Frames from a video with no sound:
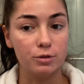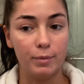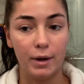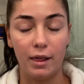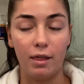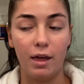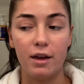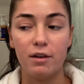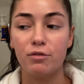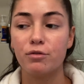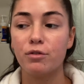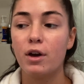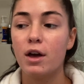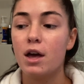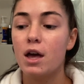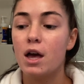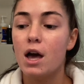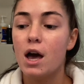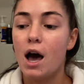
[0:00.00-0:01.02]
my life.
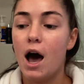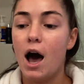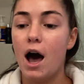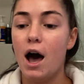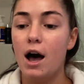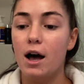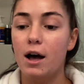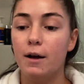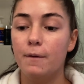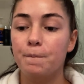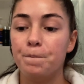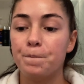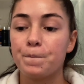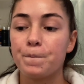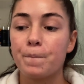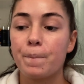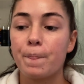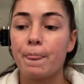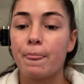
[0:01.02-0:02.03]

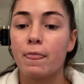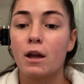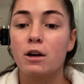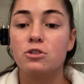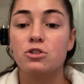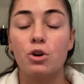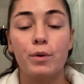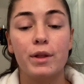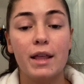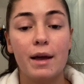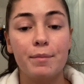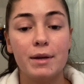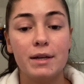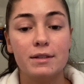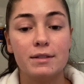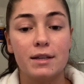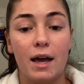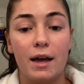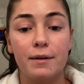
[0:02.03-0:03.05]
So with that
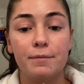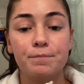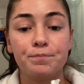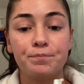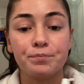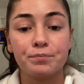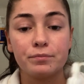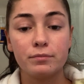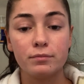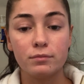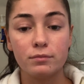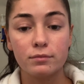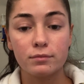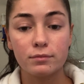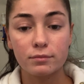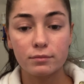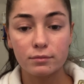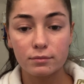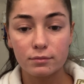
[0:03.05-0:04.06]
being said,
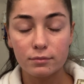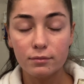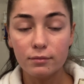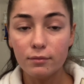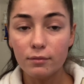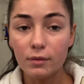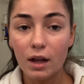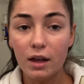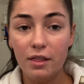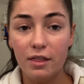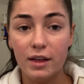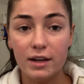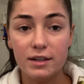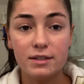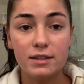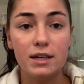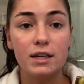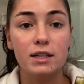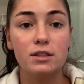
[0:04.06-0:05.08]

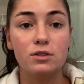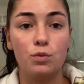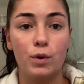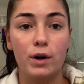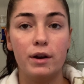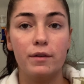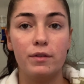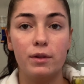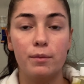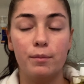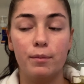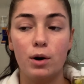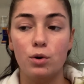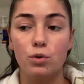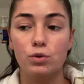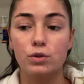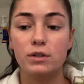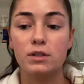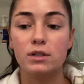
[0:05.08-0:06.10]
this is one of the
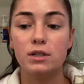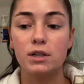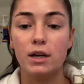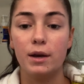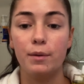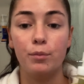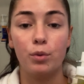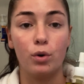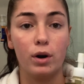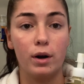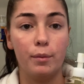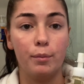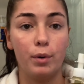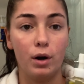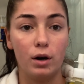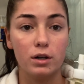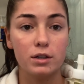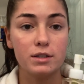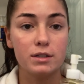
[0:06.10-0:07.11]
most important
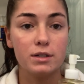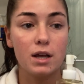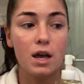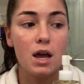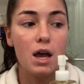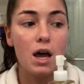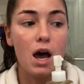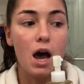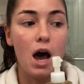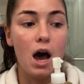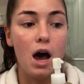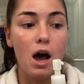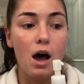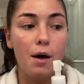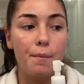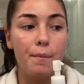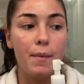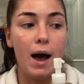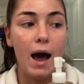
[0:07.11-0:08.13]
parts.
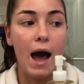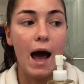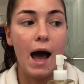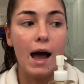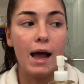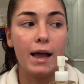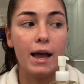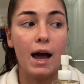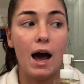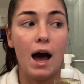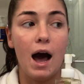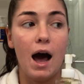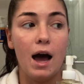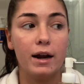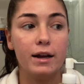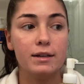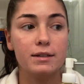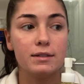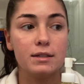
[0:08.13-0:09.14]
I
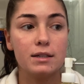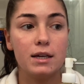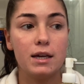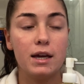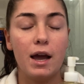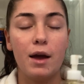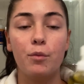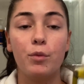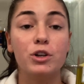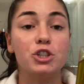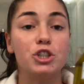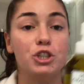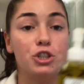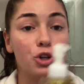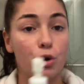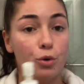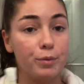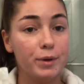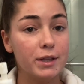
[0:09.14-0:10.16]
honestly, and when she
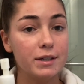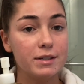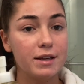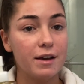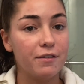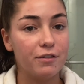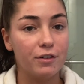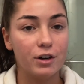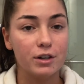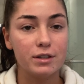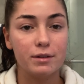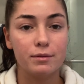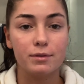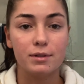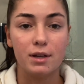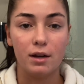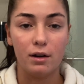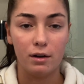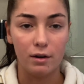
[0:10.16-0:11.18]
told me this at first, I was
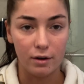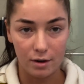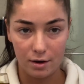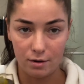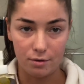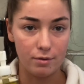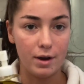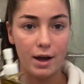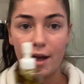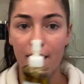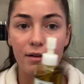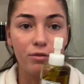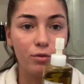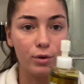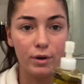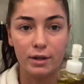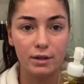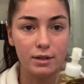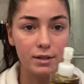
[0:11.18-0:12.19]
like, no, I have
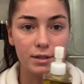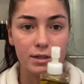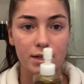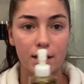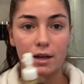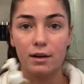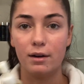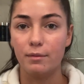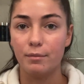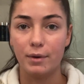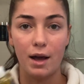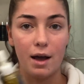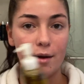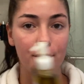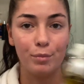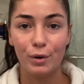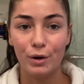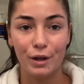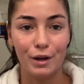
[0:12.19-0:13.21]
oily skin. I'm
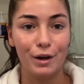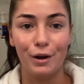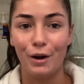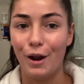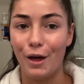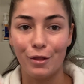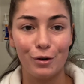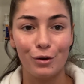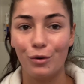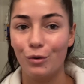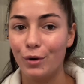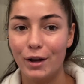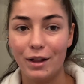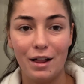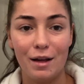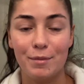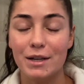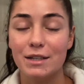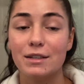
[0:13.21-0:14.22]
not putting another oil
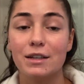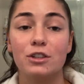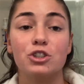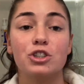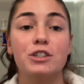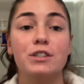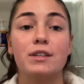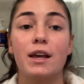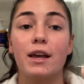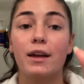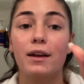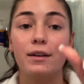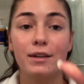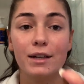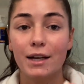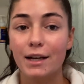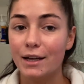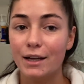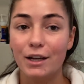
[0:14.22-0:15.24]
on my skin. She's like,
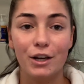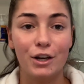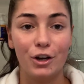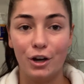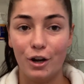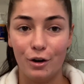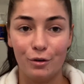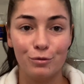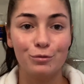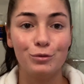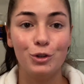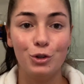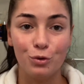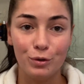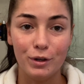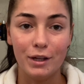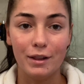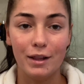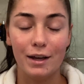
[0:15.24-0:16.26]
no, you
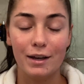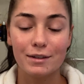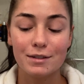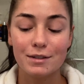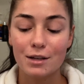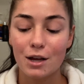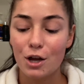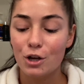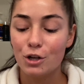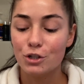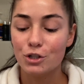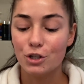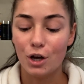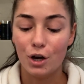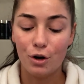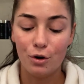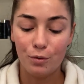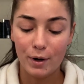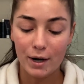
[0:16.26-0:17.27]
need this.
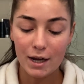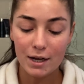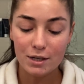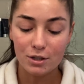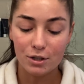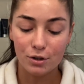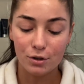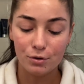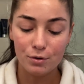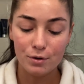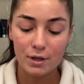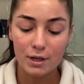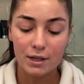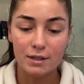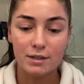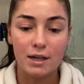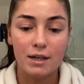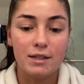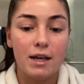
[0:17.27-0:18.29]
So what I do
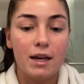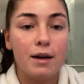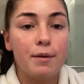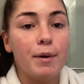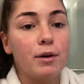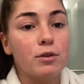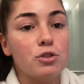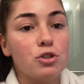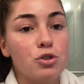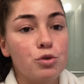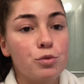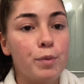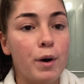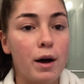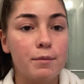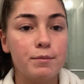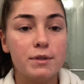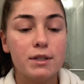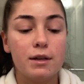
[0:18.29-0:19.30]
is I take about 2
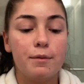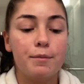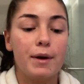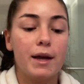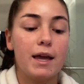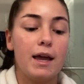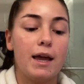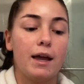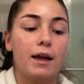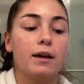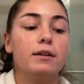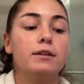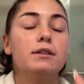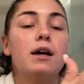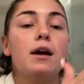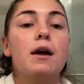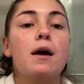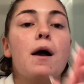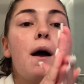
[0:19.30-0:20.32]
pumps in my
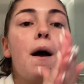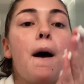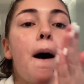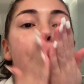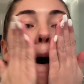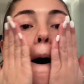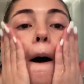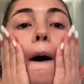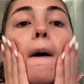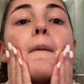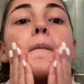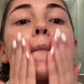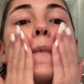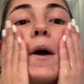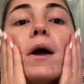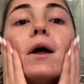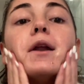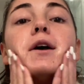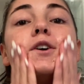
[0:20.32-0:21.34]
hand,
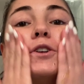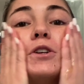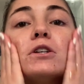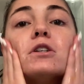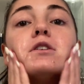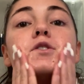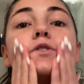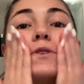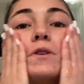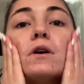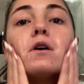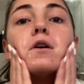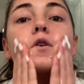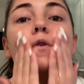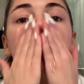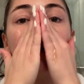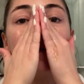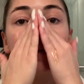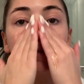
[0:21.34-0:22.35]
and I just
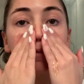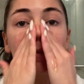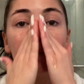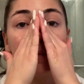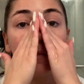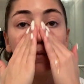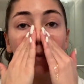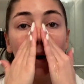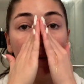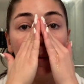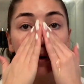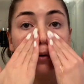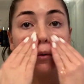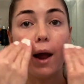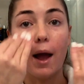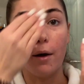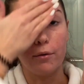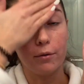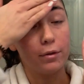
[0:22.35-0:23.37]
rub it
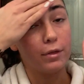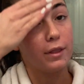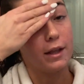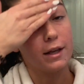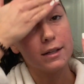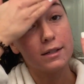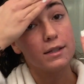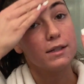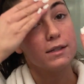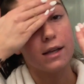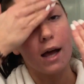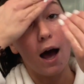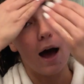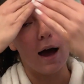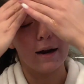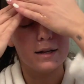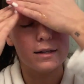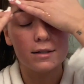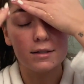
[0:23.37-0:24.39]
around. This is
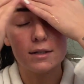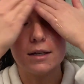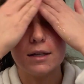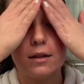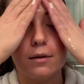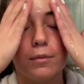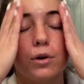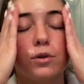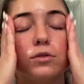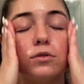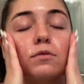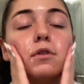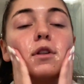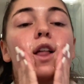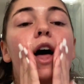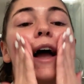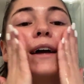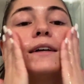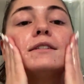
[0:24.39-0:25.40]
honestly the most
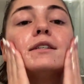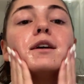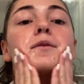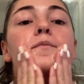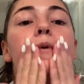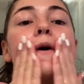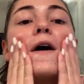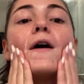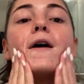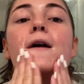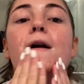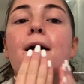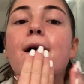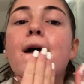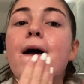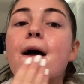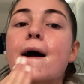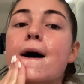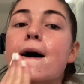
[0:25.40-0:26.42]
relaxing part.
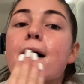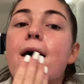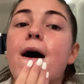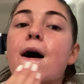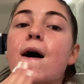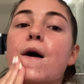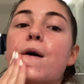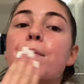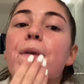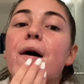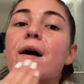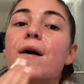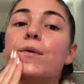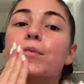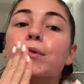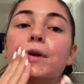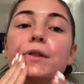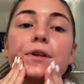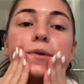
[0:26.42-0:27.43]
I
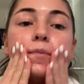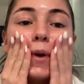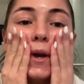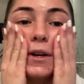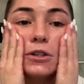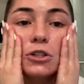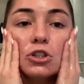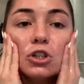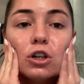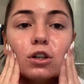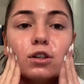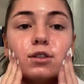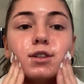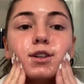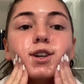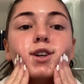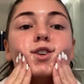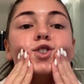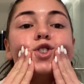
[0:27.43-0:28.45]
really make sure
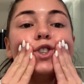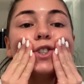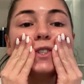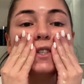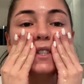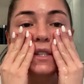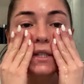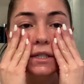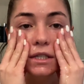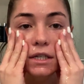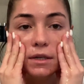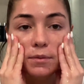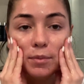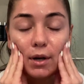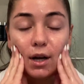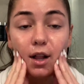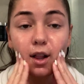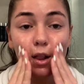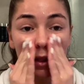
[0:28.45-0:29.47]
to just
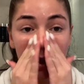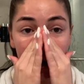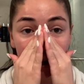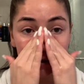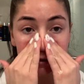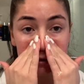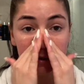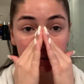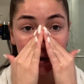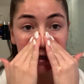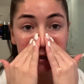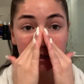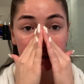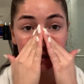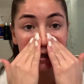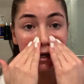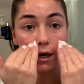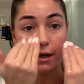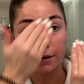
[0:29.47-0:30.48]
deep cleanse my
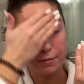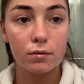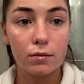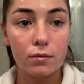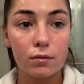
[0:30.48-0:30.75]
skin.